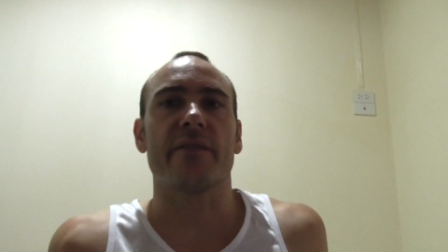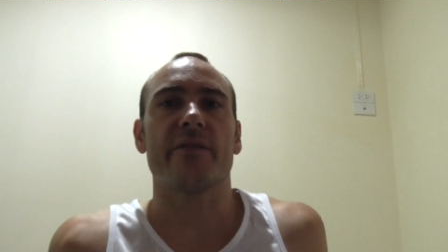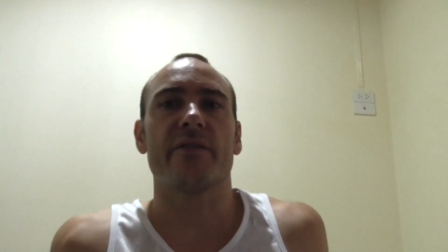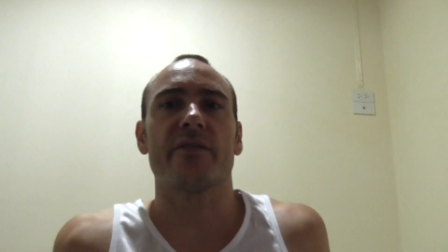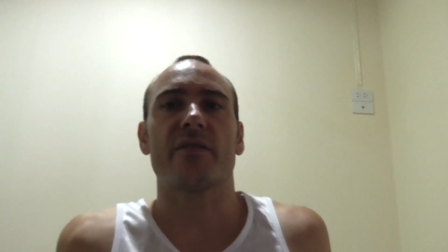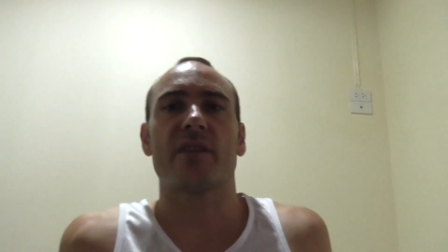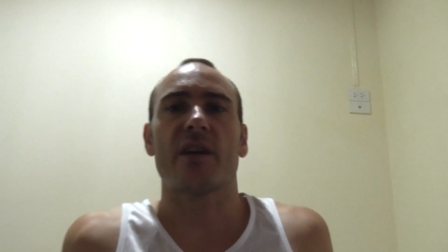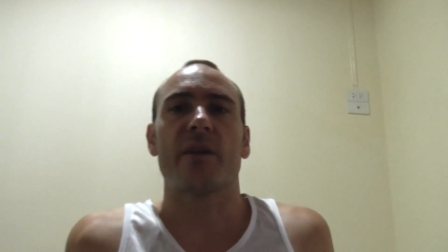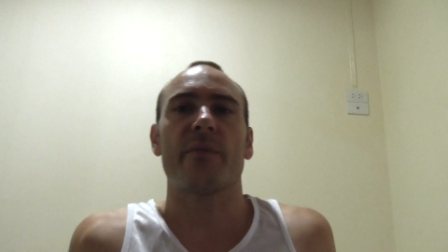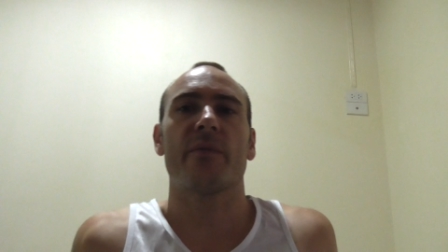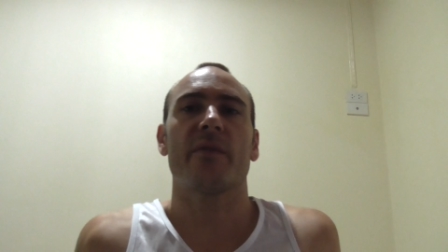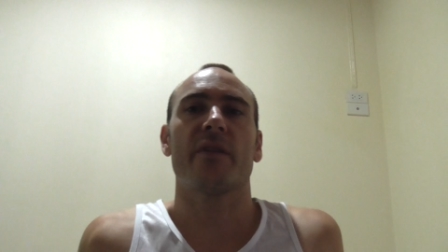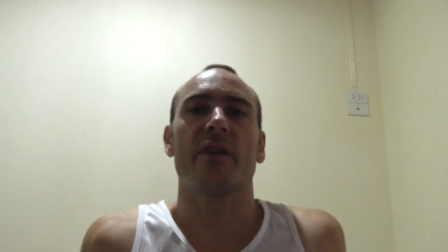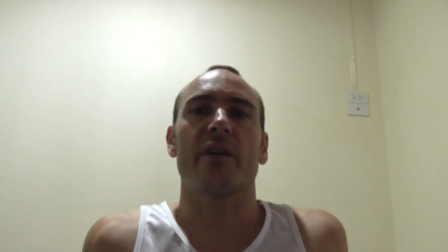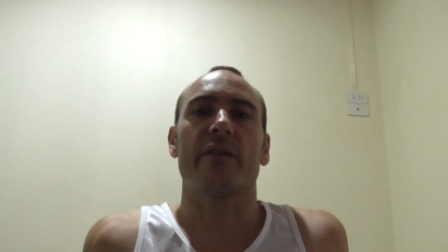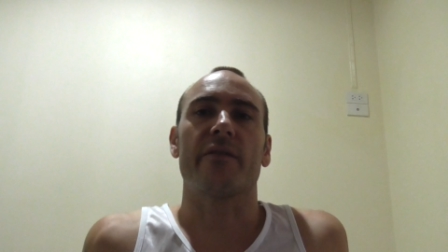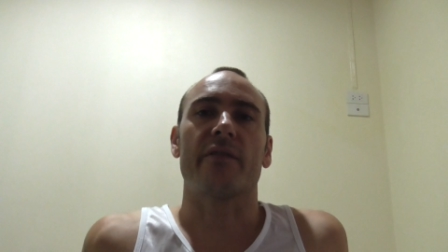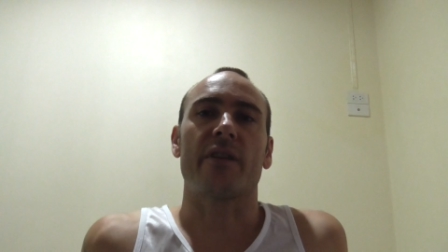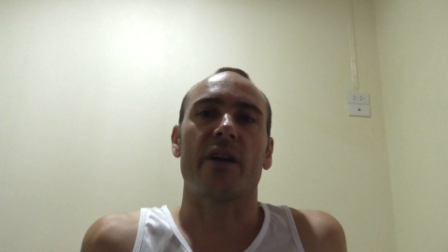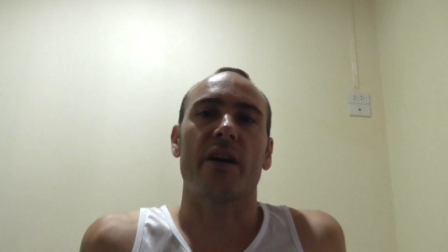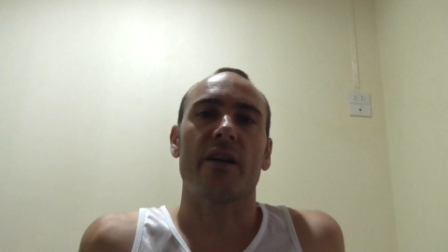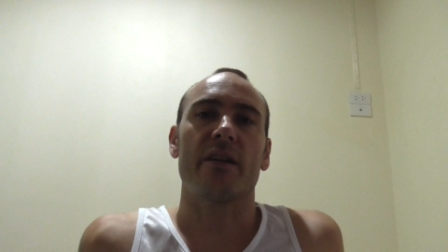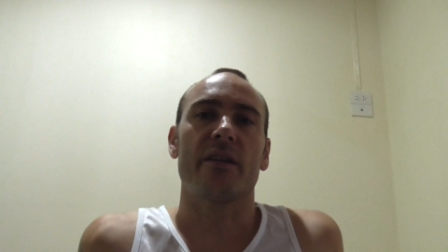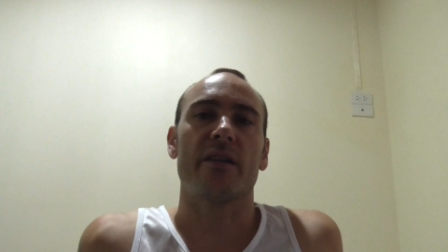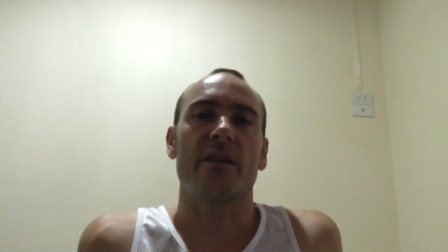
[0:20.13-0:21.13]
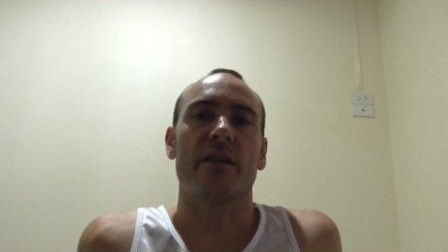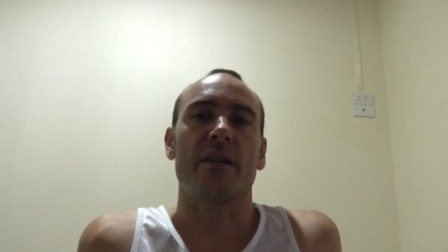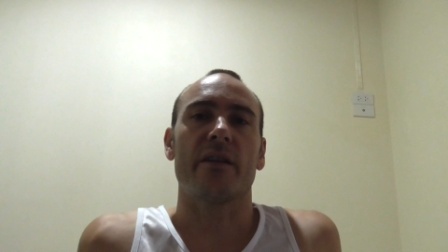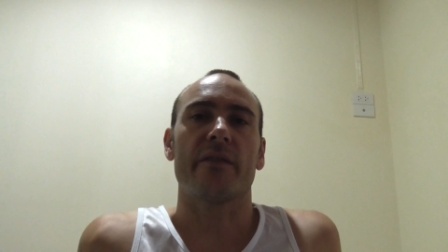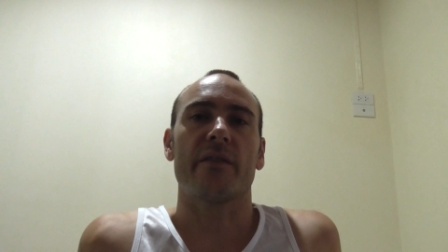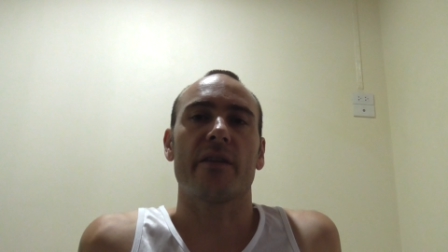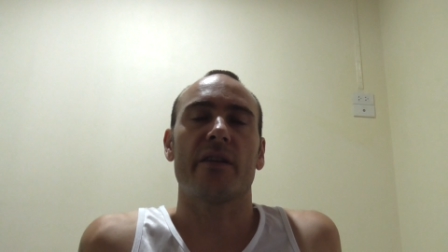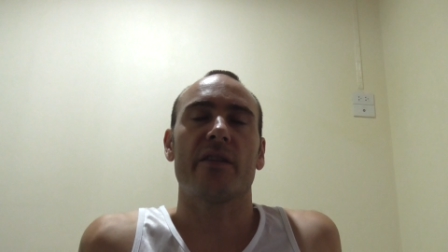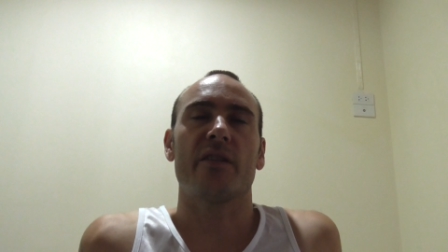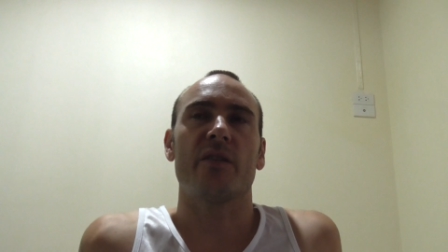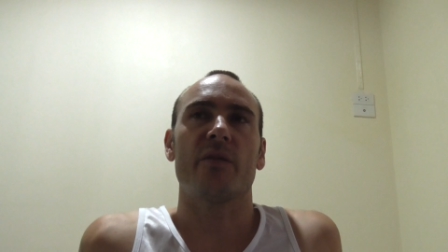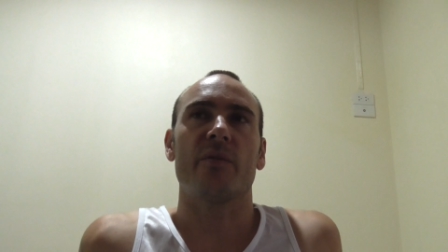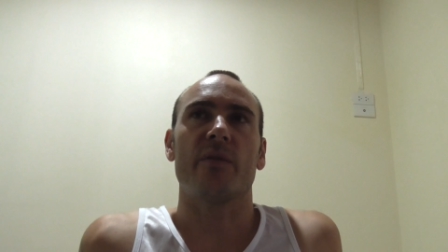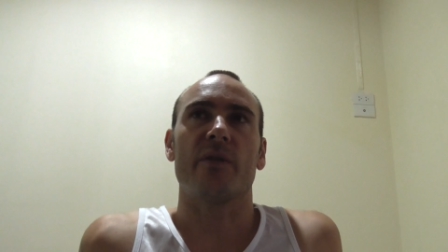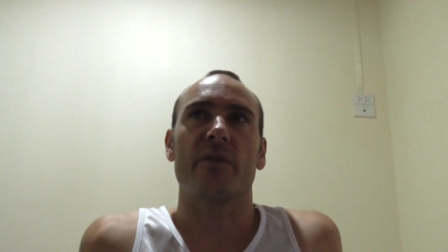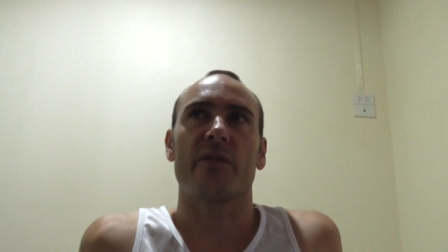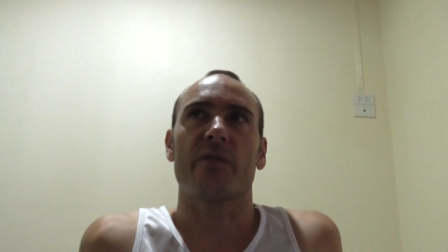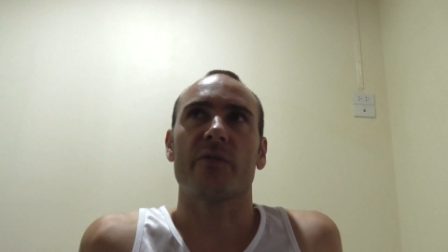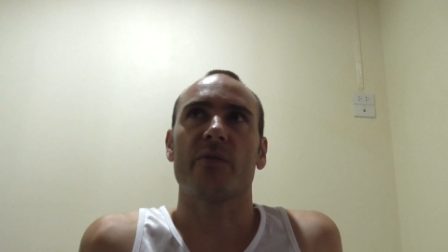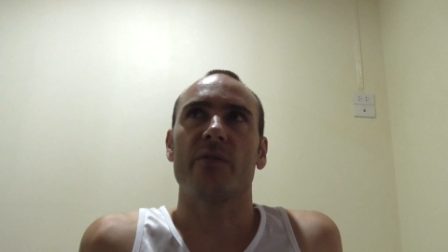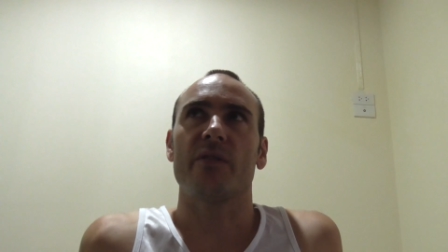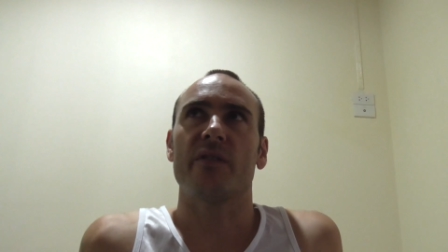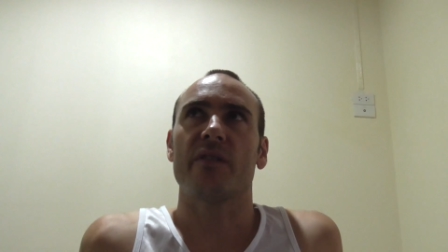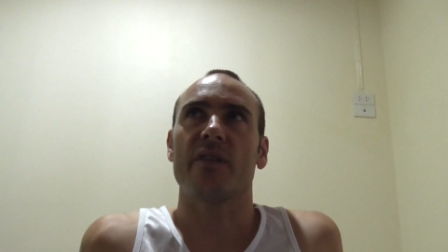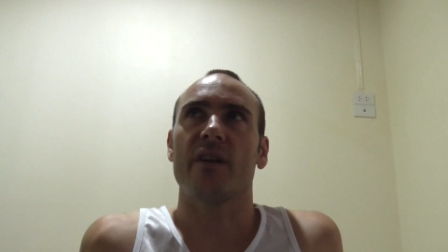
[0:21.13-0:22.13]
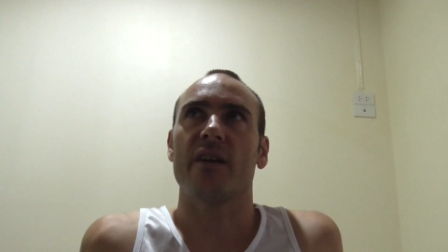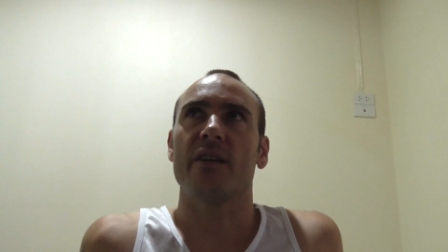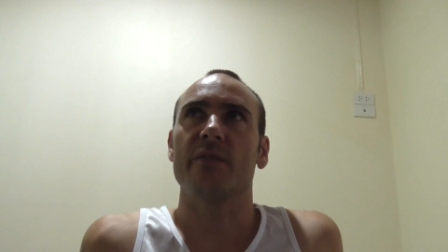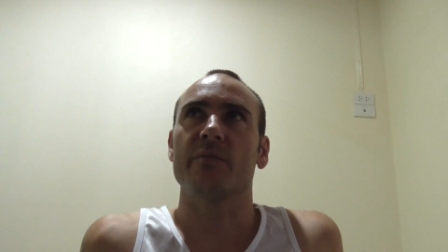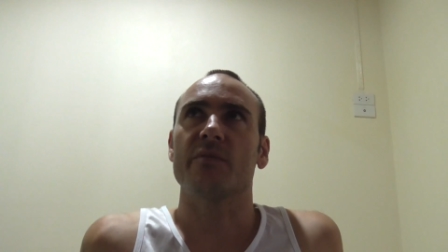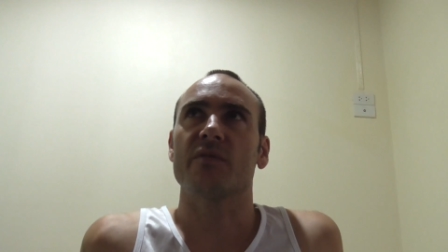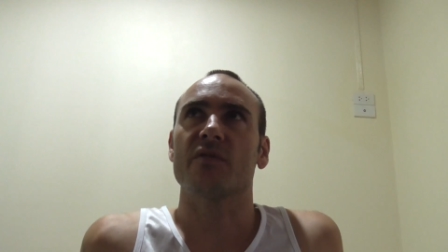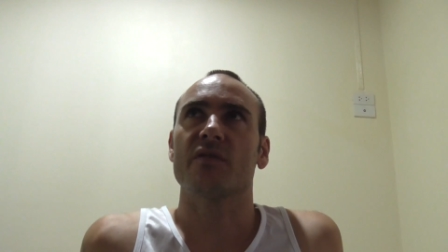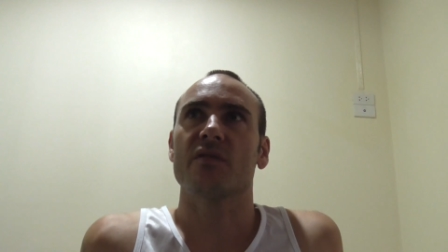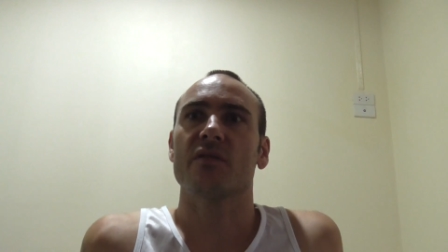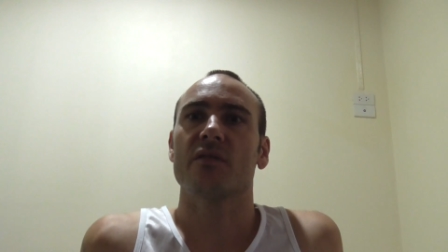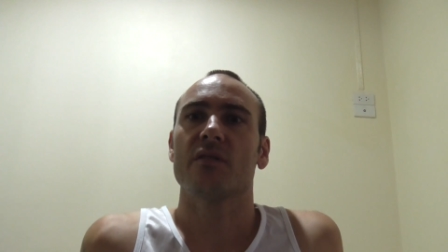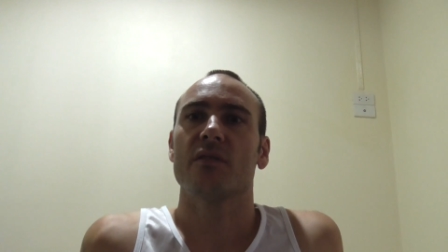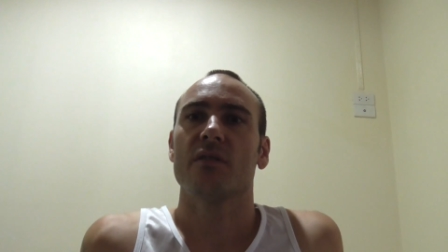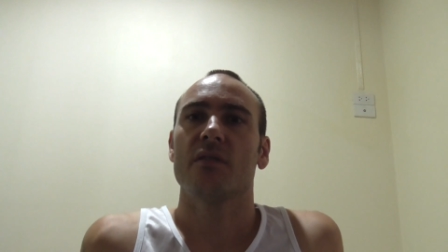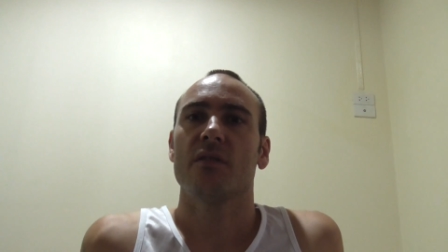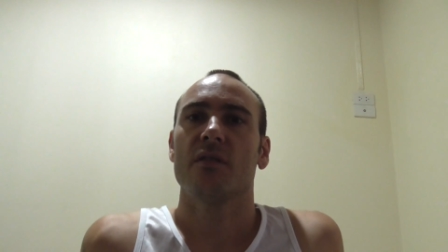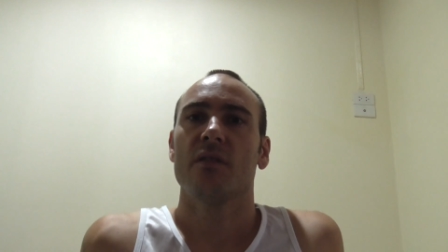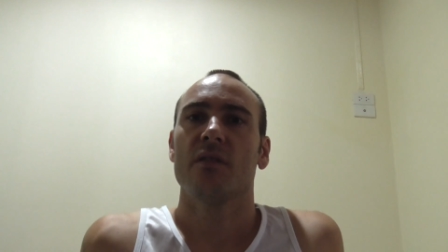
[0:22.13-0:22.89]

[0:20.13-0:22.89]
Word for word: every time that I've gotten it, I've gotten it about three times